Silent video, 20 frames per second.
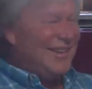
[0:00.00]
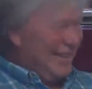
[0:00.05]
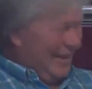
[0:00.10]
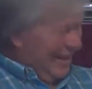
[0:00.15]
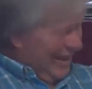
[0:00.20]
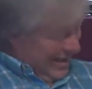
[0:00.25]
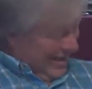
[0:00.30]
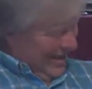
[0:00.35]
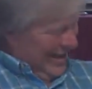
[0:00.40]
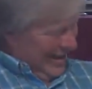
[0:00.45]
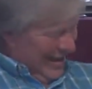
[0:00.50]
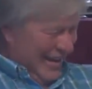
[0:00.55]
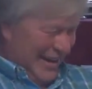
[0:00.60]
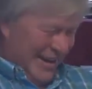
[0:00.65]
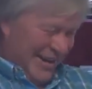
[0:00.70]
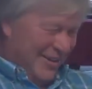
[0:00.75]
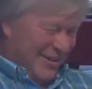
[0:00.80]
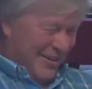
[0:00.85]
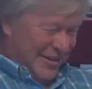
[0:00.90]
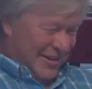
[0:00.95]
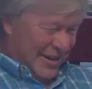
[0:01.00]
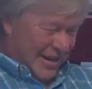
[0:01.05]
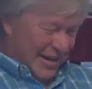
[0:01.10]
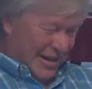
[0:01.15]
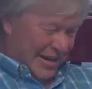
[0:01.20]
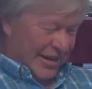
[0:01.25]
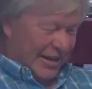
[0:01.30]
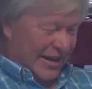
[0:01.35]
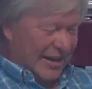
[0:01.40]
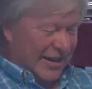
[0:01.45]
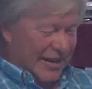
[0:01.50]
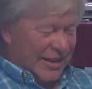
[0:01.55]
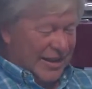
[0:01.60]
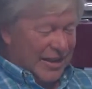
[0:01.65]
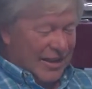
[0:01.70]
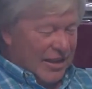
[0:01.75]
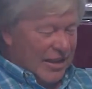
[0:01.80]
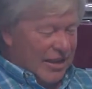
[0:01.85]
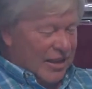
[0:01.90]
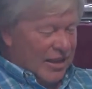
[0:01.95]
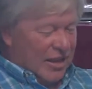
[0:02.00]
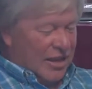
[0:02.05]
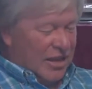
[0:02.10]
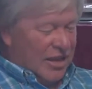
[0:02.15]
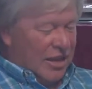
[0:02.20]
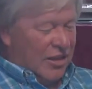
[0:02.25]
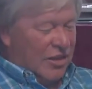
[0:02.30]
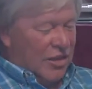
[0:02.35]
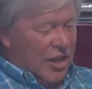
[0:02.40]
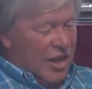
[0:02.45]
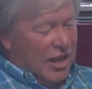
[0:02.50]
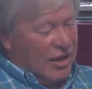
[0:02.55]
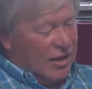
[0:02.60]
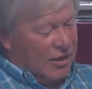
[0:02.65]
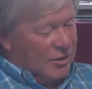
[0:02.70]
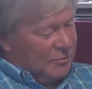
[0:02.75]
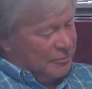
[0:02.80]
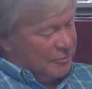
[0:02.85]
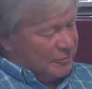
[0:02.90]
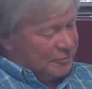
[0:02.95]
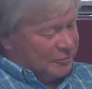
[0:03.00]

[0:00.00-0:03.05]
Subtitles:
"Yeah, all right." And then